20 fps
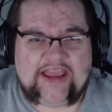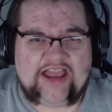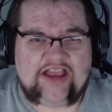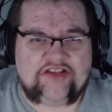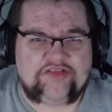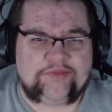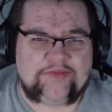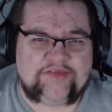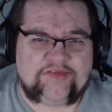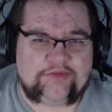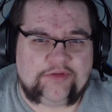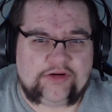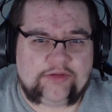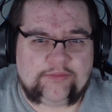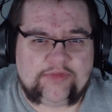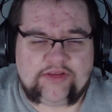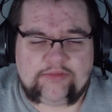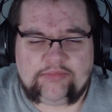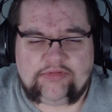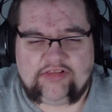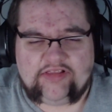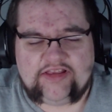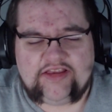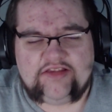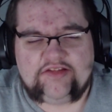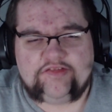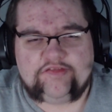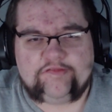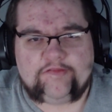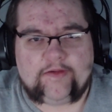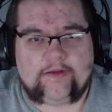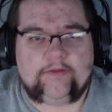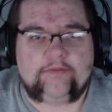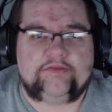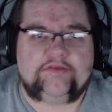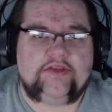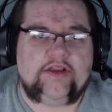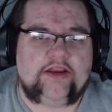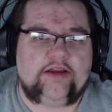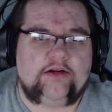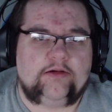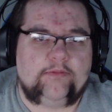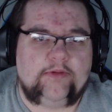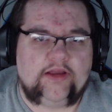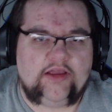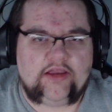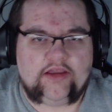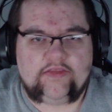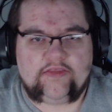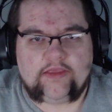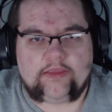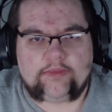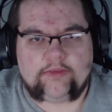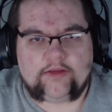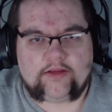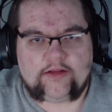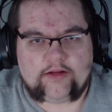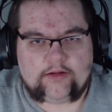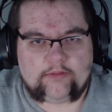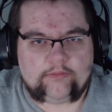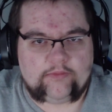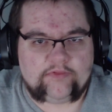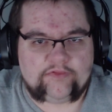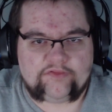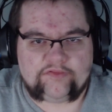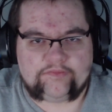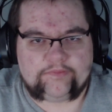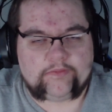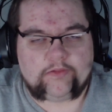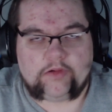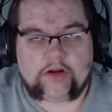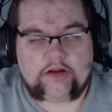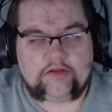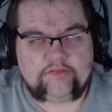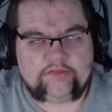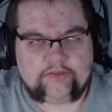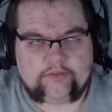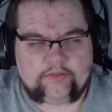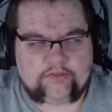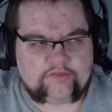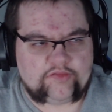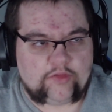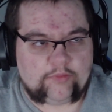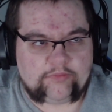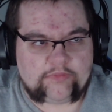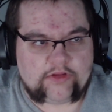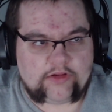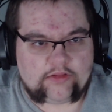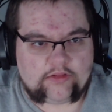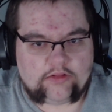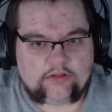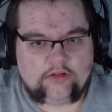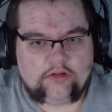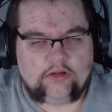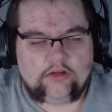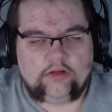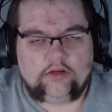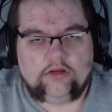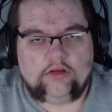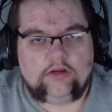My house was surrounded by police. I was taken away. They thought I was crazy or something.